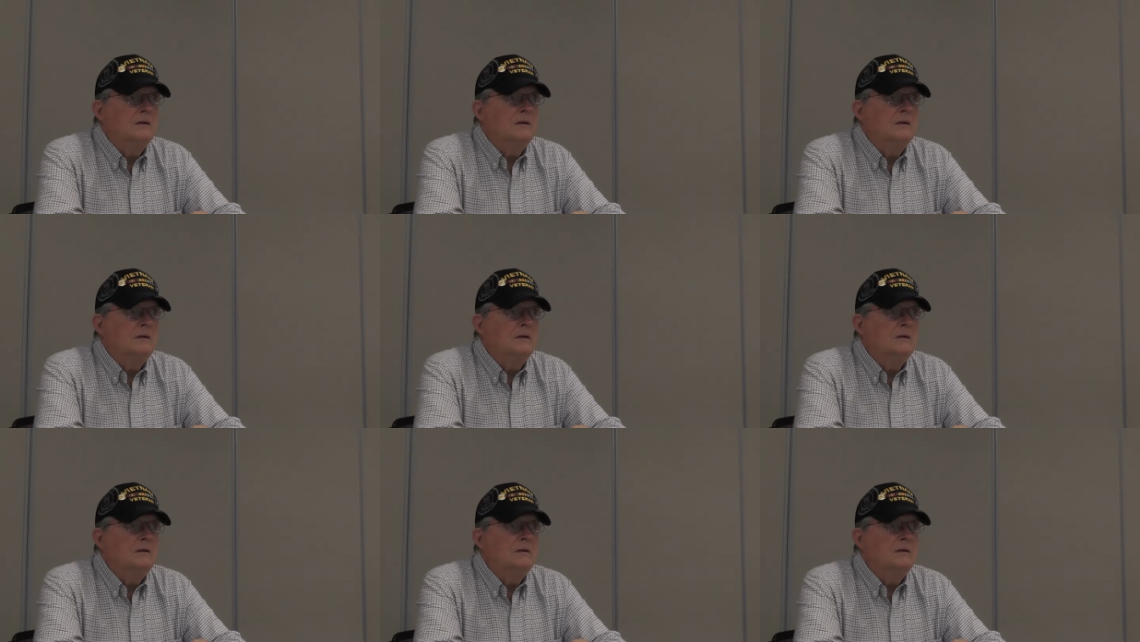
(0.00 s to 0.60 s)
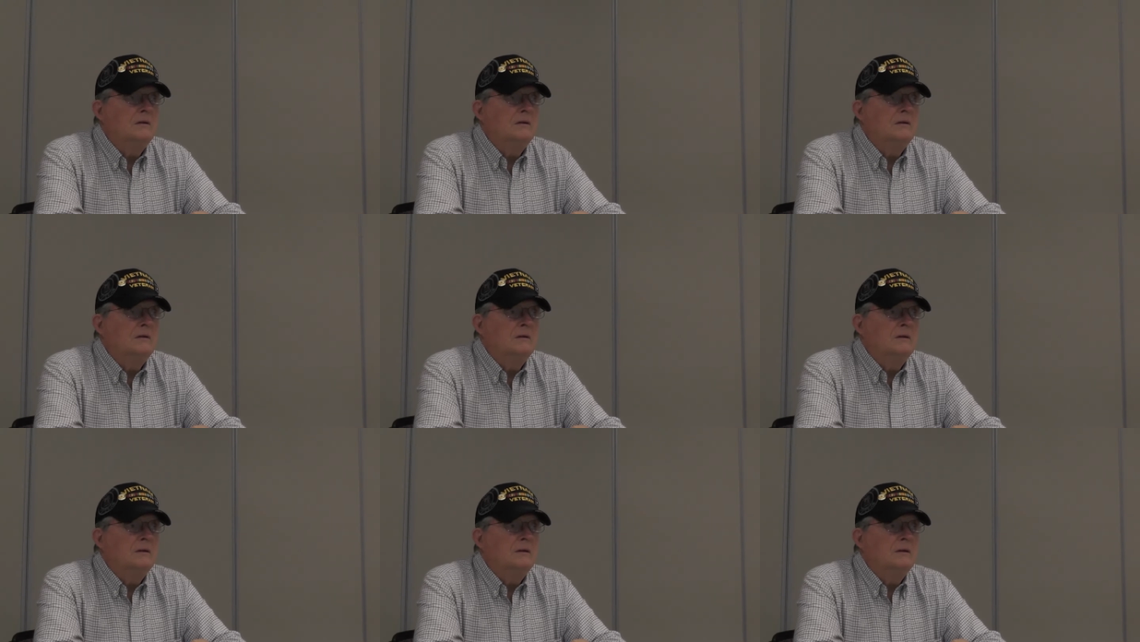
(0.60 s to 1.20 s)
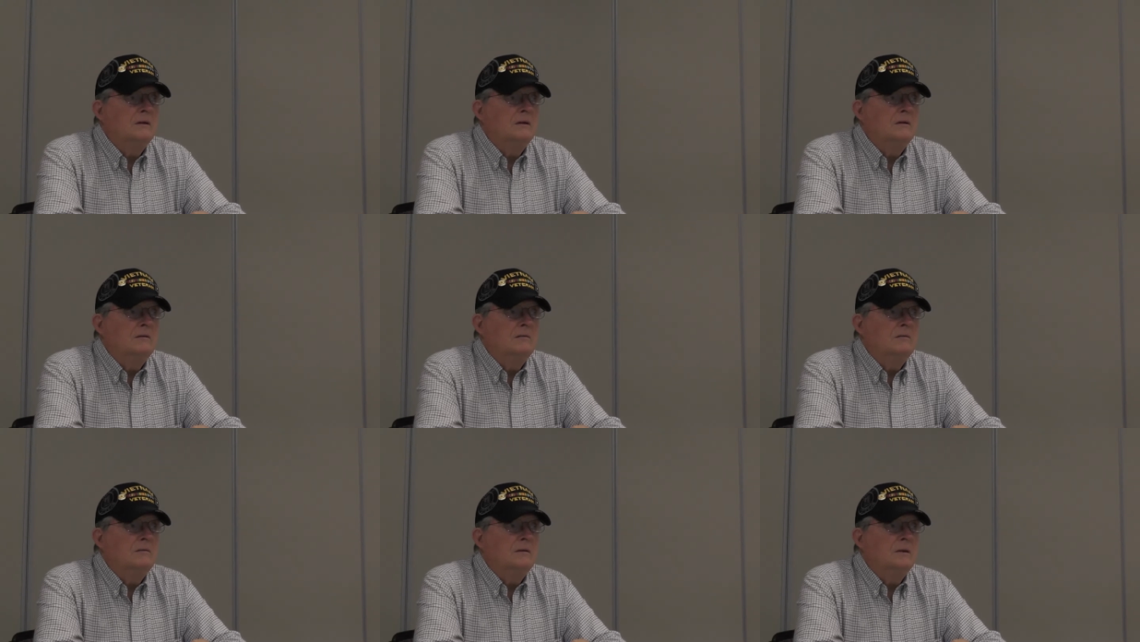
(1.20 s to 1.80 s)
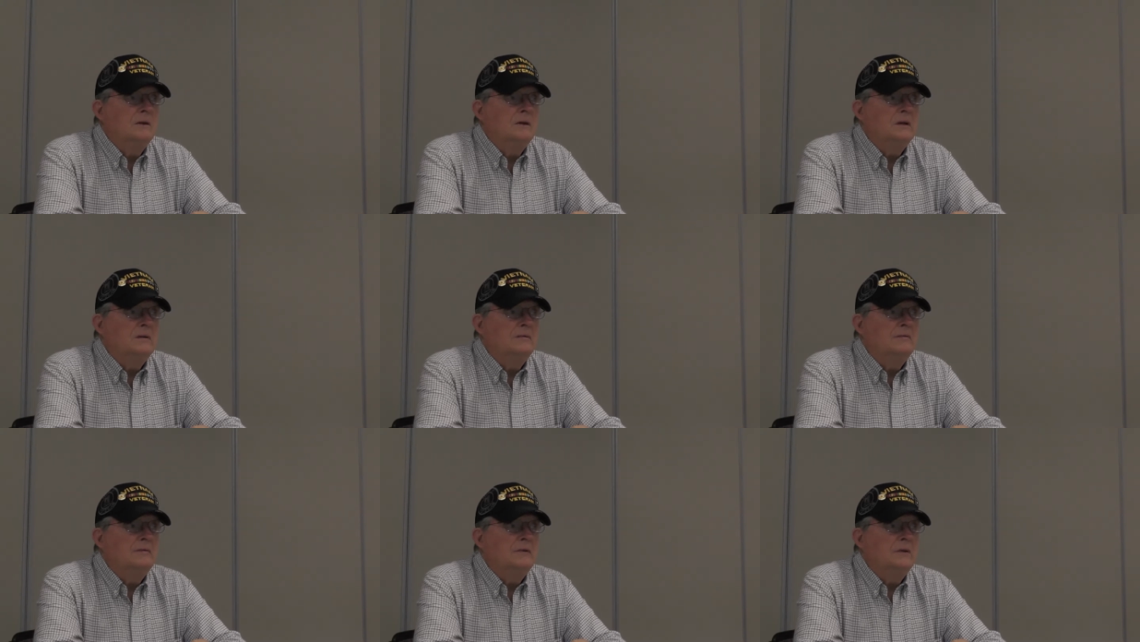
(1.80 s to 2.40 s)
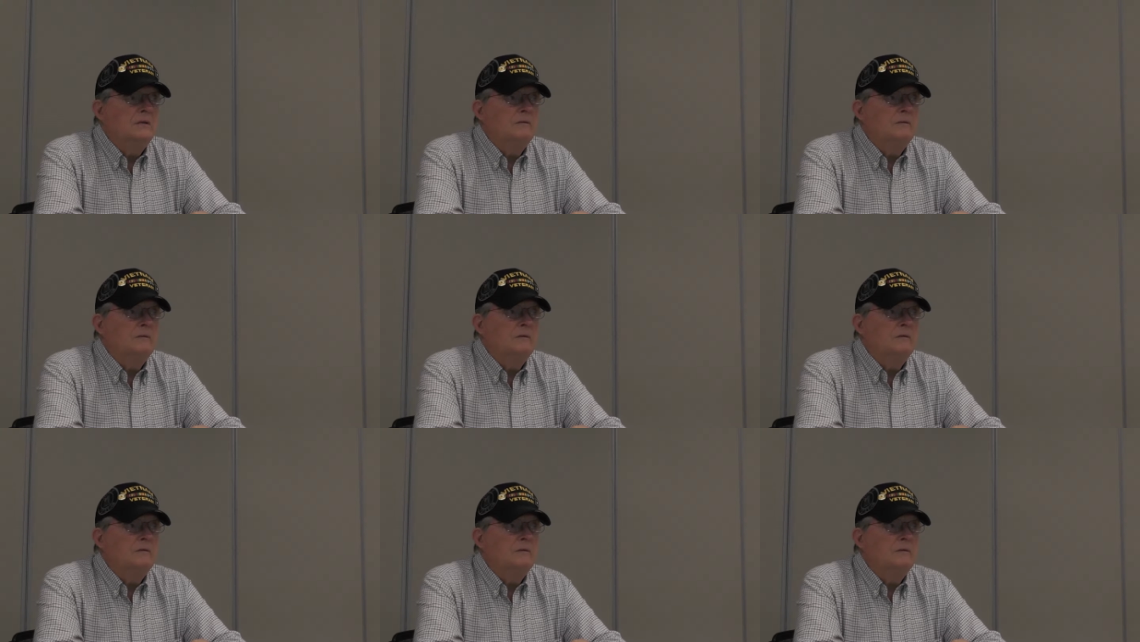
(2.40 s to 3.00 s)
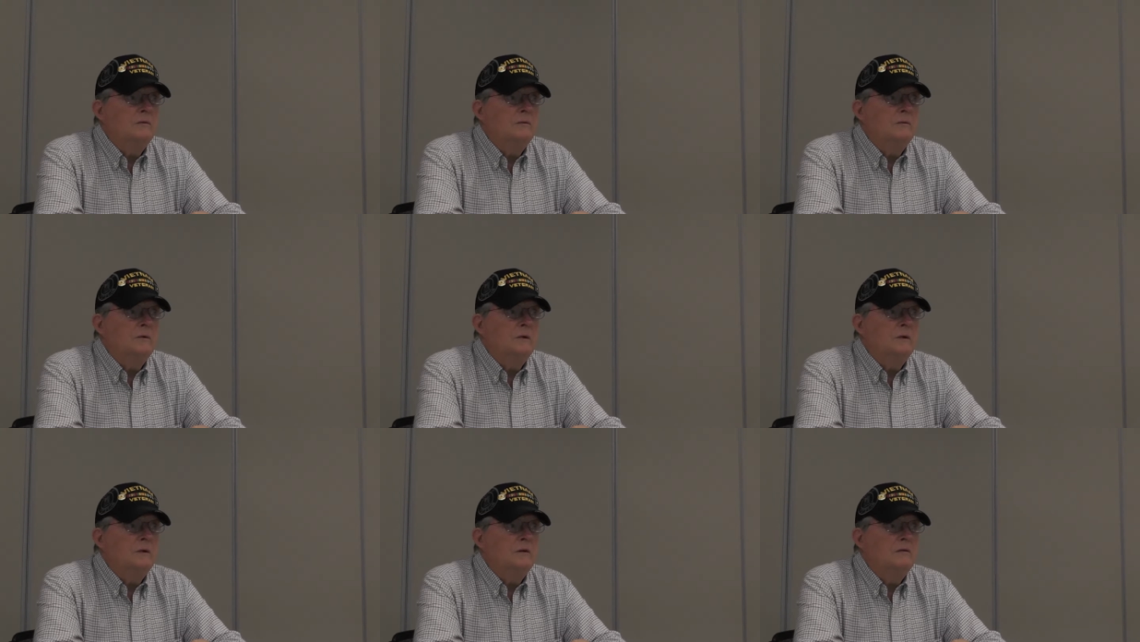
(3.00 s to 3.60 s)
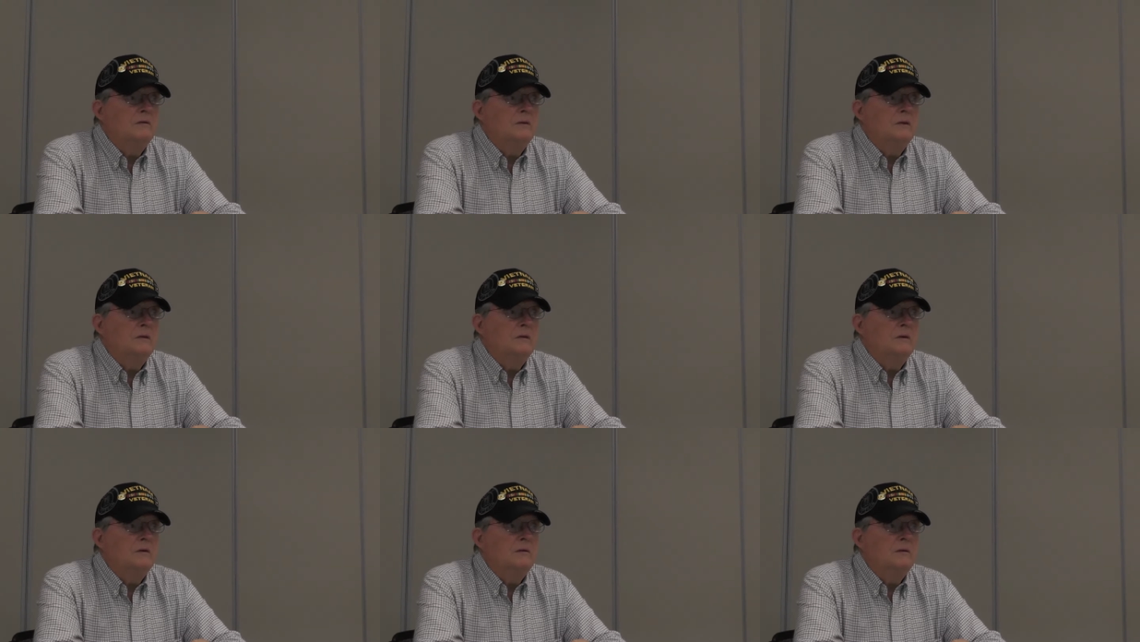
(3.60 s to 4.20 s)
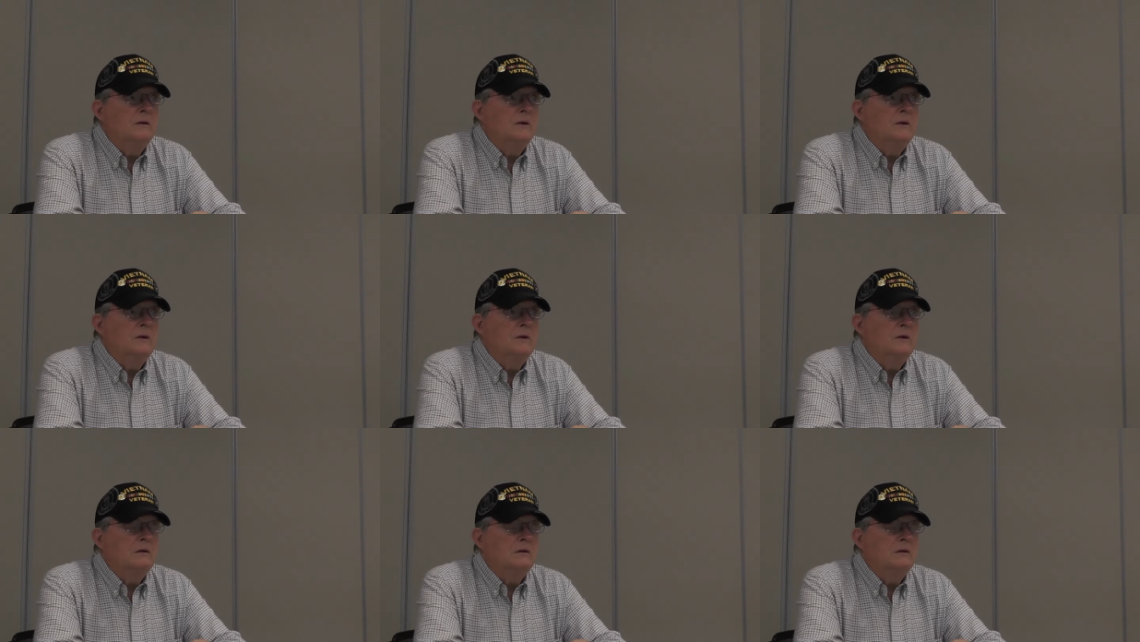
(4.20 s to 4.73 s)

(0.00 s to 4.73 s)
And today, I'm interviewing Mr. Kenney.